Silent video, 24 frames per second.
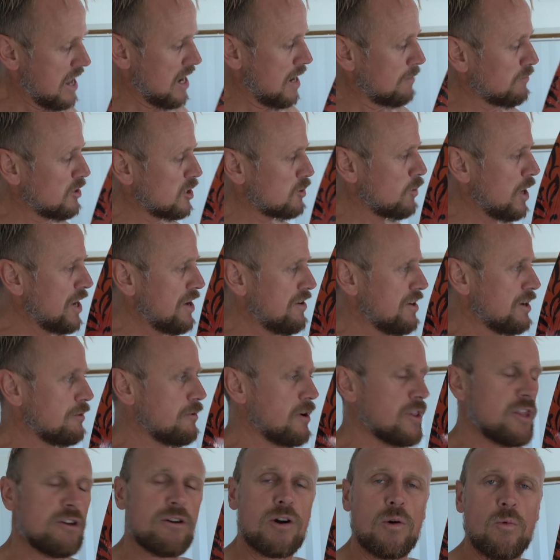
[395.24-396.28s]
And I'm just wondering
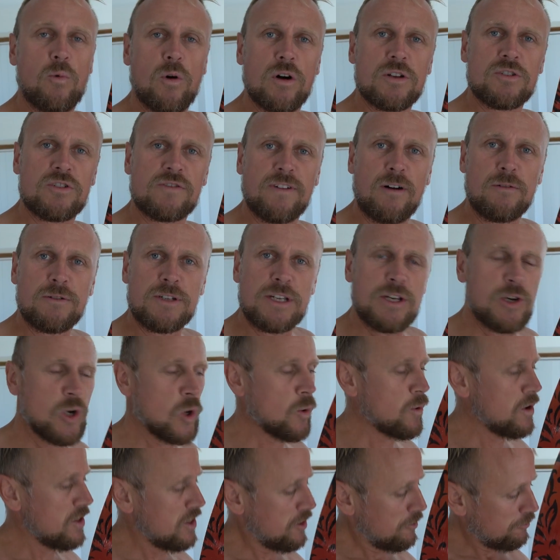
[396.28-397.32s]
whether it was faulty
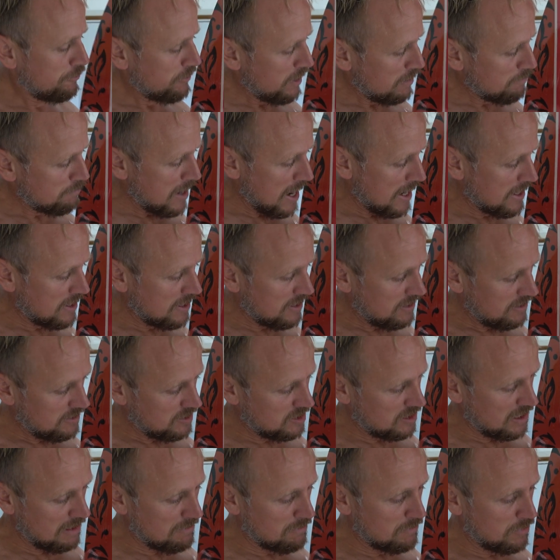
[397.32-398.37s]
or whether Redback
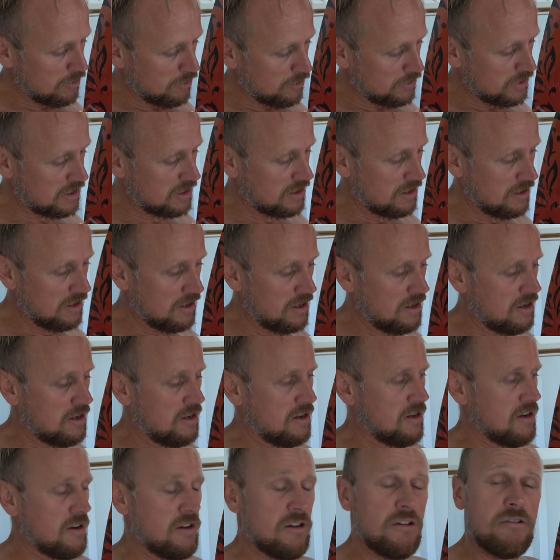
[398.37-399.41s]
skimboards
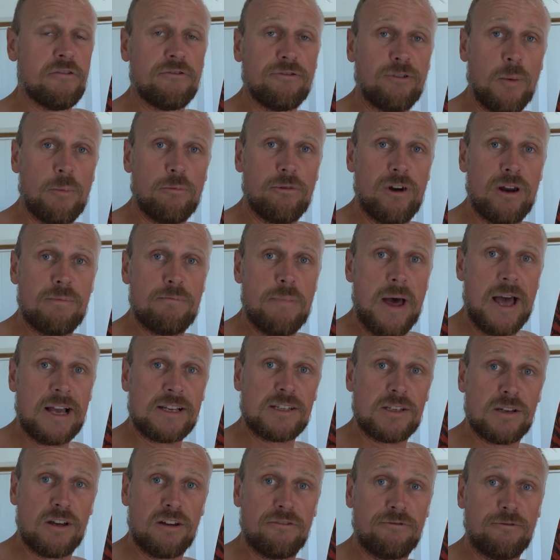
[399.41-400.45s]
from Redback
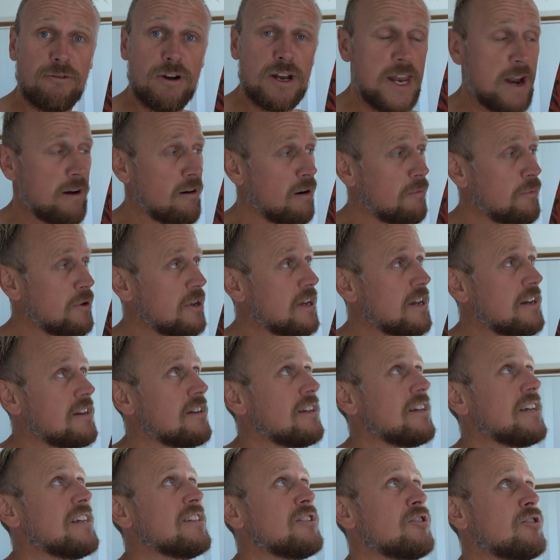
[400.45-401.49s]
Surfwear
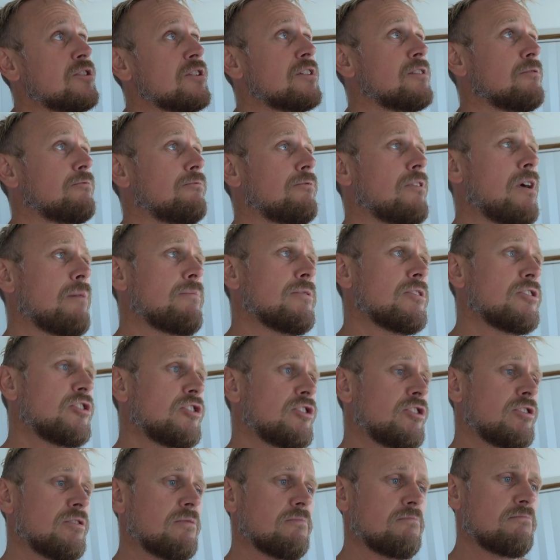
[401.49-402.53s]
Narrabeen is just a
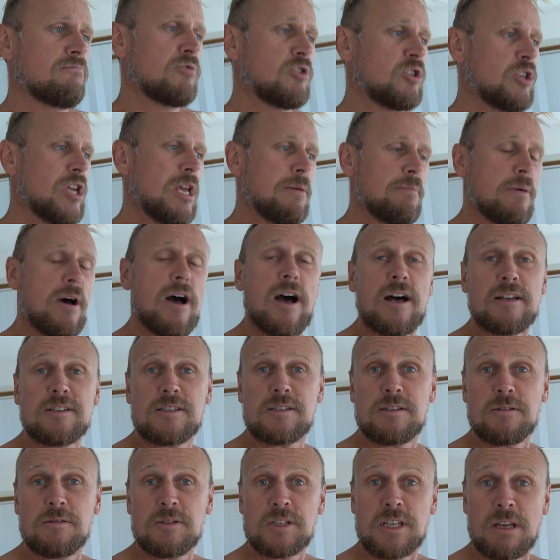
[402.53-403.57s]
rubbish, cheap
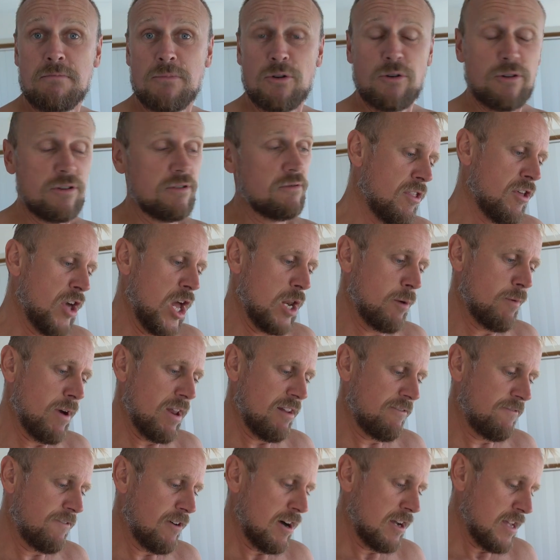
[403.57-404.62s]
ass skimboard. The only way
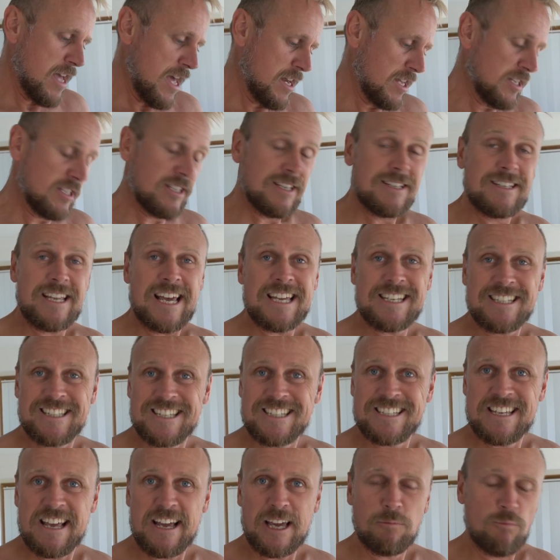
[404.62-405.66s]
to find out is to test
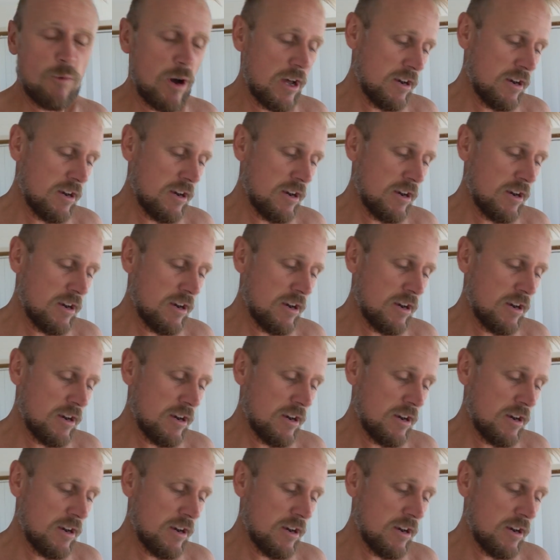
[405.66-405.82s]
the second